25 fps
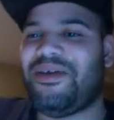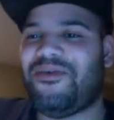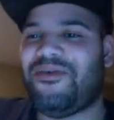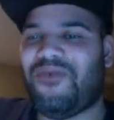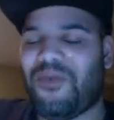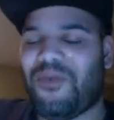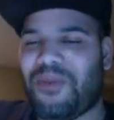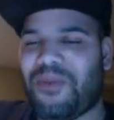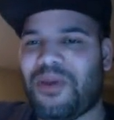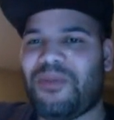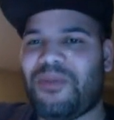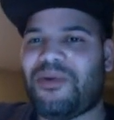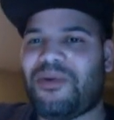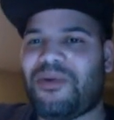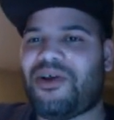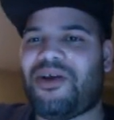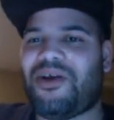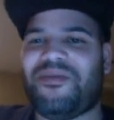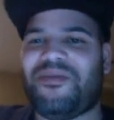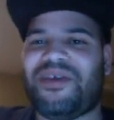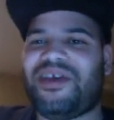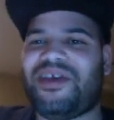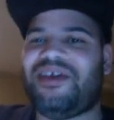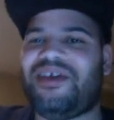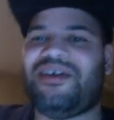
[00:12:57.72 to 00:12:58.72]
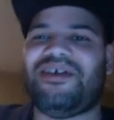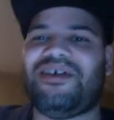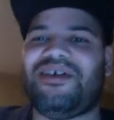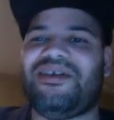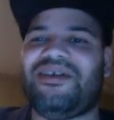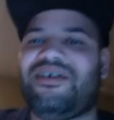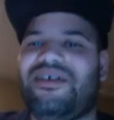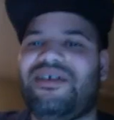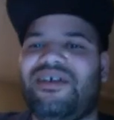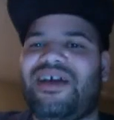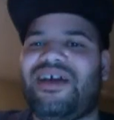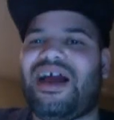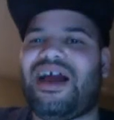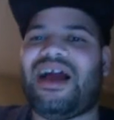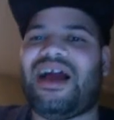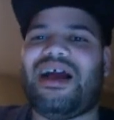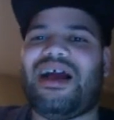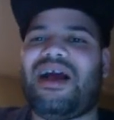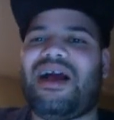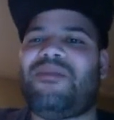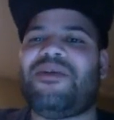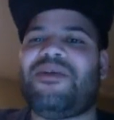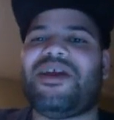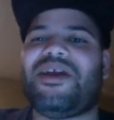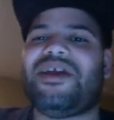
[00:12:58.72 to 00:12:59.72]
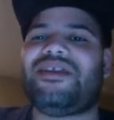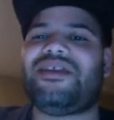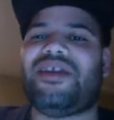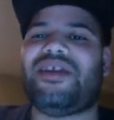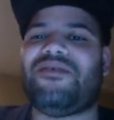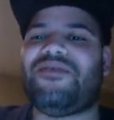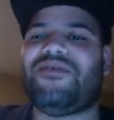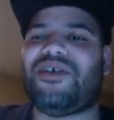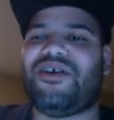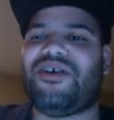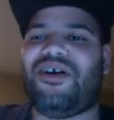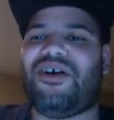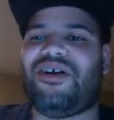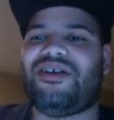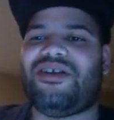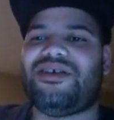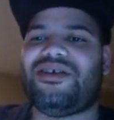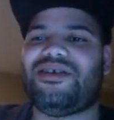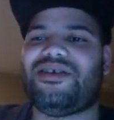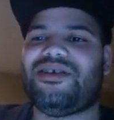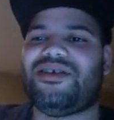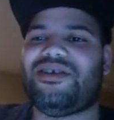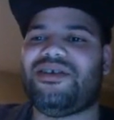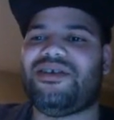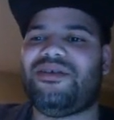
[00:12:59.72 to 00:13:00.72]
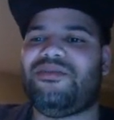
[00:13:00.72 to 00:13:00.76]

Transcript: for people coming here. I, I'm going to get that regardless